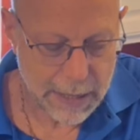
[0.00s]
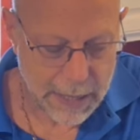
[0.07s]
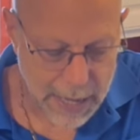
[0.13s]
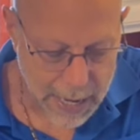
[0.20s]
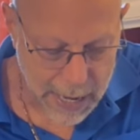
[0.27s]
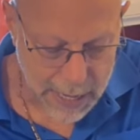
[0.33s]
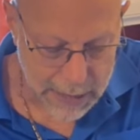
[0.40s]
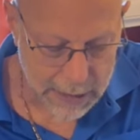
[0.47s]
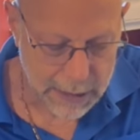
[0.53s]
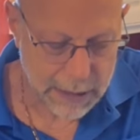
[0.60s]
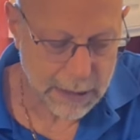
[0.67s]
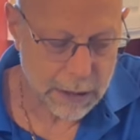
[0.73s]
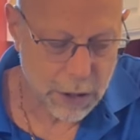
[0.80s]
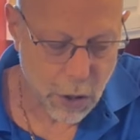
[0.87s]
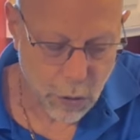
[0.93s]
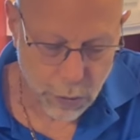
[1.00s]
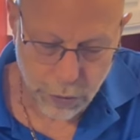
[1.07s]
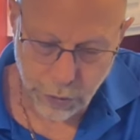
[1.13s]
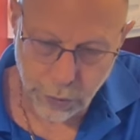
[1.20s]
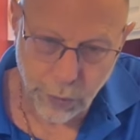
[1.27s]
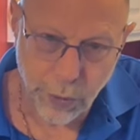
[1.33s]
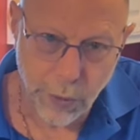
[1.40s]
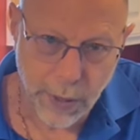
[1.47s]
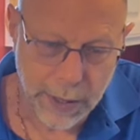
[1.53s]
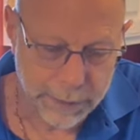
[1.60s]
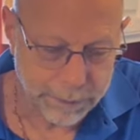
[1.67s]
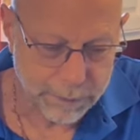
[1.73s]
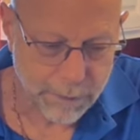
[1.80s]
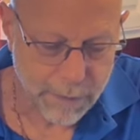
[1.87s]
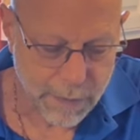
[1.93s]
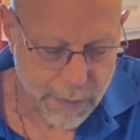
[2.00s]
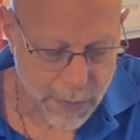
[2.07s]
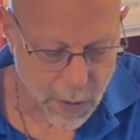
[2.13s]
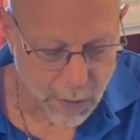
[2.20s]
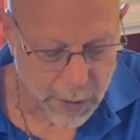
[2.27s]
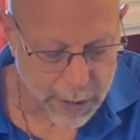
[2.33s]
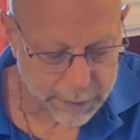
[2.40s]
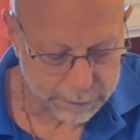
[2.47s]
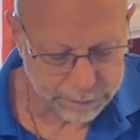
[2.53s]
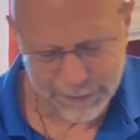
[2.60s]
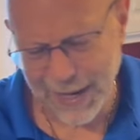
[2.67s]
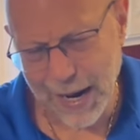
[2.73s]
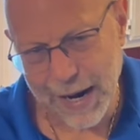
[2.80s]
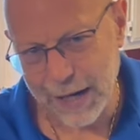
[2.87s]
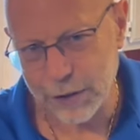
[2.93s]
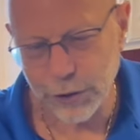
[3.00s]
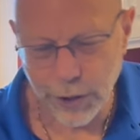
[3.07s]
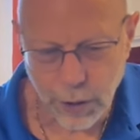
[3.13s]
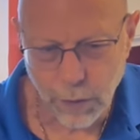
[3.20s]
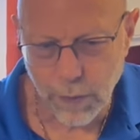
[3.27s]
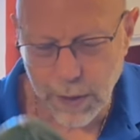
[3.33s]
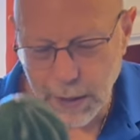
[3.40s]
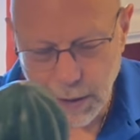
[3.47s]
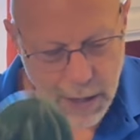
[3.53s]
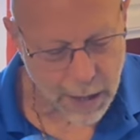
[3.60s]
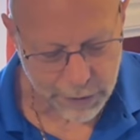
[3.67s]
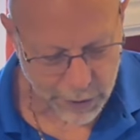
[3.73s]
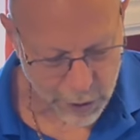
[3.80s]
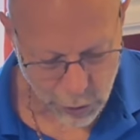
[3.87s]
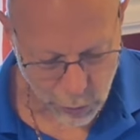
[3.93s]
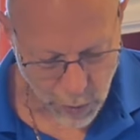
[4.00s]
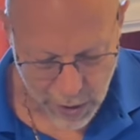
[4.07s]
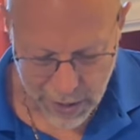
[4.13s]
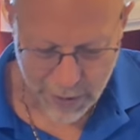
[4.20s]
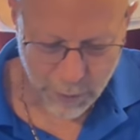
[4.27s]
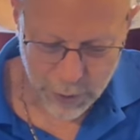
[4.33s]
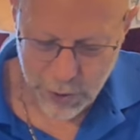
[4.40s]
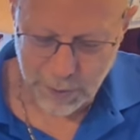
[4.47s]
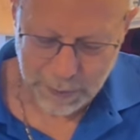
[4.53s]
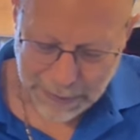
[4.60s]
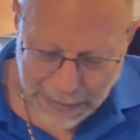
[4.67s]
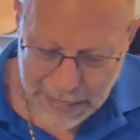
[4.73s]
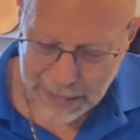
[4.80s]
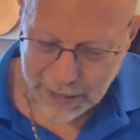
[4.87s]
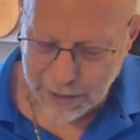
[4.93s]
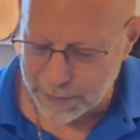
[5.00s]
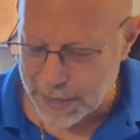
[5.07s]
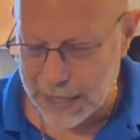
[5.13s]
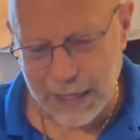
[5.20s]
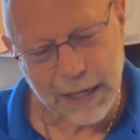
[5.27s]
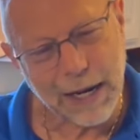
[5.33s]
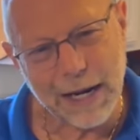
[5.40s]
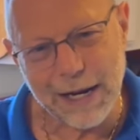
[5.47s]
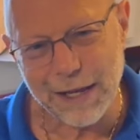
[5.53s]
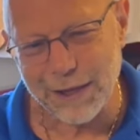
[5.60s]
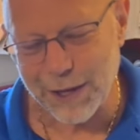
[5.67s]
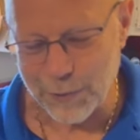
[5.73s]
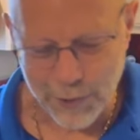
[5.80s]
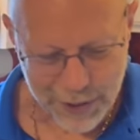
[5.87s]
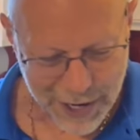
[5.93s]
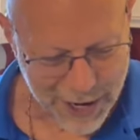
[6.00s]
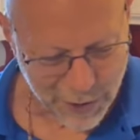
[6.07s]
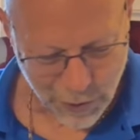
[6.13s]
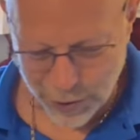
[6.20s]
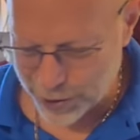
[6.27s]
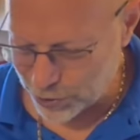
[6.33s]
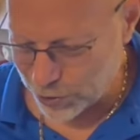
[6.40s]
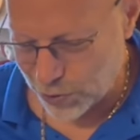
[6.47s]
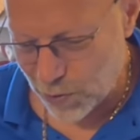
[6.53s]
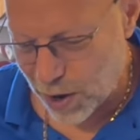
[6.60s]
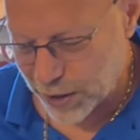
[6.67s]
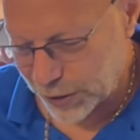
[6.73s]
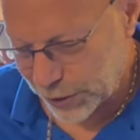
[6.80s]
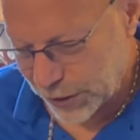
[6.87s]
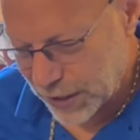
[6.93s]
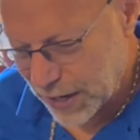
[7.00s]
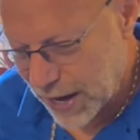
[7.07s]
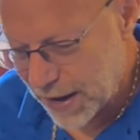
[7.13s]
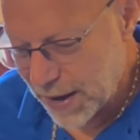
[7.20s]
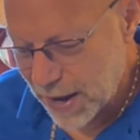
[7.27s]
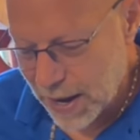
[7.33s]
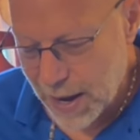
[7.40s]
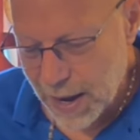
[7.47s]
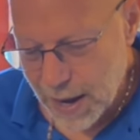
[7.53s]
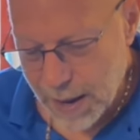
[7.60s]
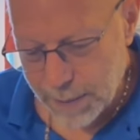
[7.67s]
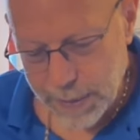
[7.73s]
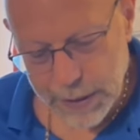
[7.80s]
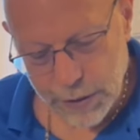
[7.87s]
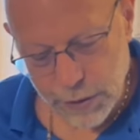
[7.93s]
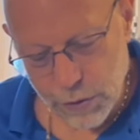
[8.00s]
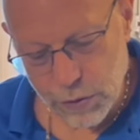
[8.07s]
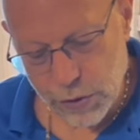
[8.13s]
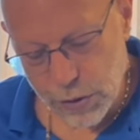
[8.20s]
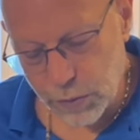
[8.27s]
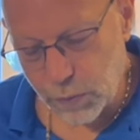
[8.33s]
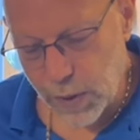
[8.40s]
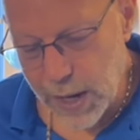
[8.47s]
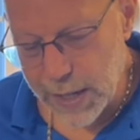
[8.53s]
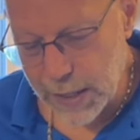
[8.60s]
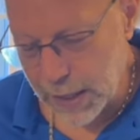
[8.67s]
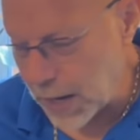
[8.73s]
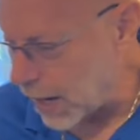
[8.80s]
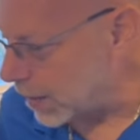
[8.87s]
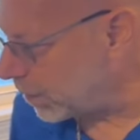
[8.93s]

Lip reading: then go through it, right? I actually don't want to cut this one. I wasn't planning on making anything with acorn squash today, but use the right knife